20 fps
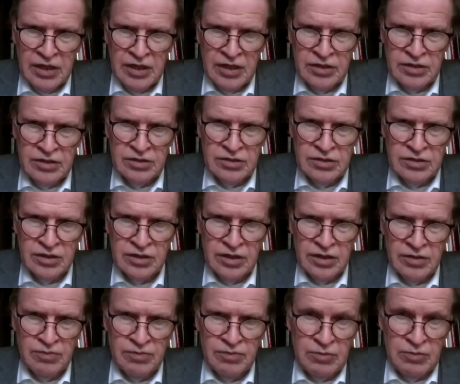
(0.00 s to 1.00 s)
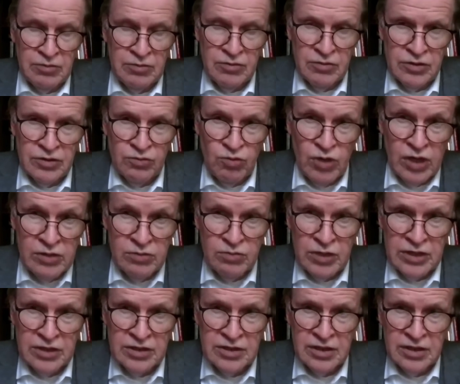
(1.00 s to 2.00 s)
and people called it White
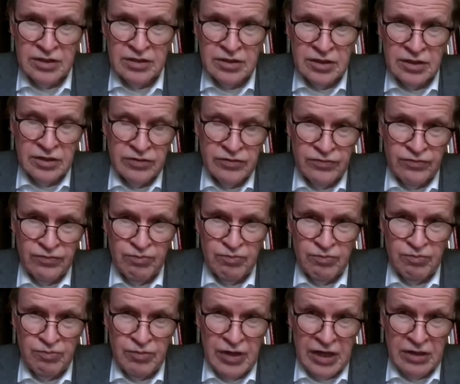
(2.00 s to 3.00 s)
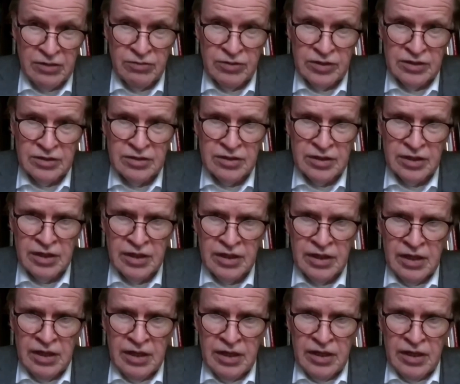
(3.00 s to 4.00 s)
Wednesday instead of Black Wednesday.
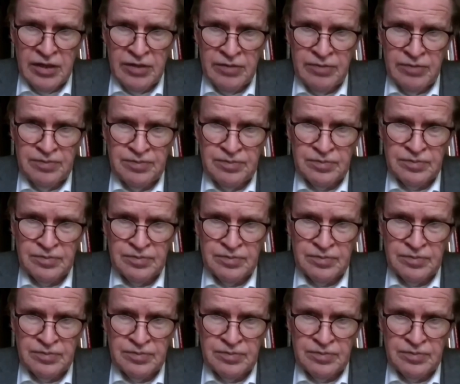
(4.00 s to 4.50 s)
I